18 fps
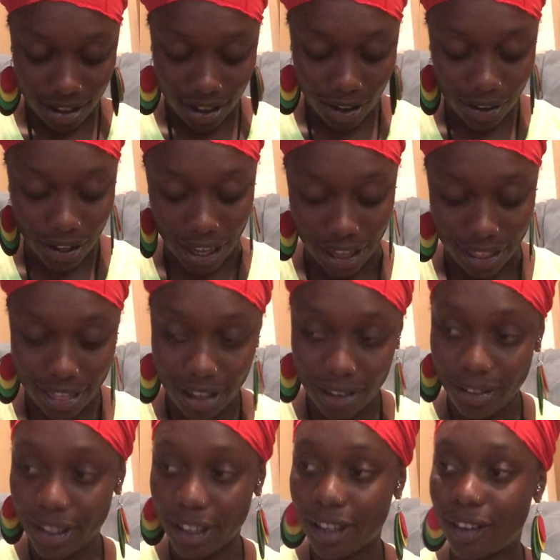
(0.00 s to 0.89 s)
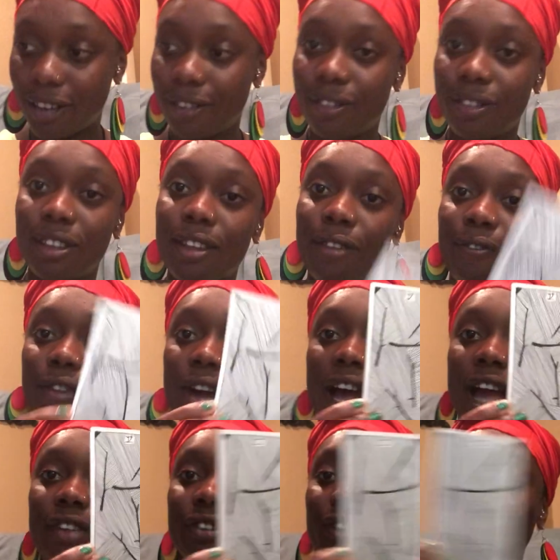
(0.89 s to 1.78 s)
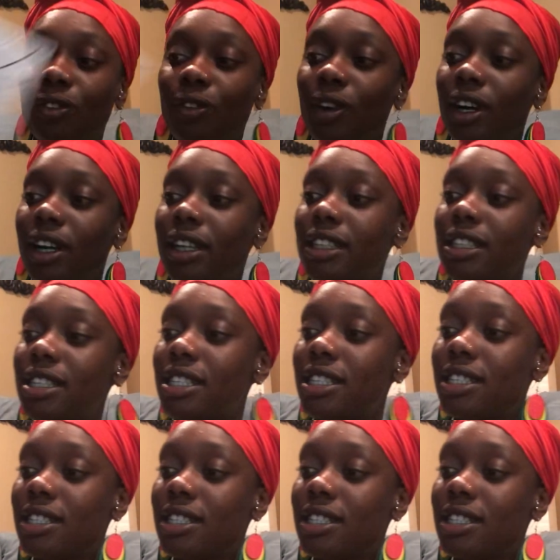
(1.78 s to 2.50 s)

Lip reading: Okay, there we go. The Five of Wands.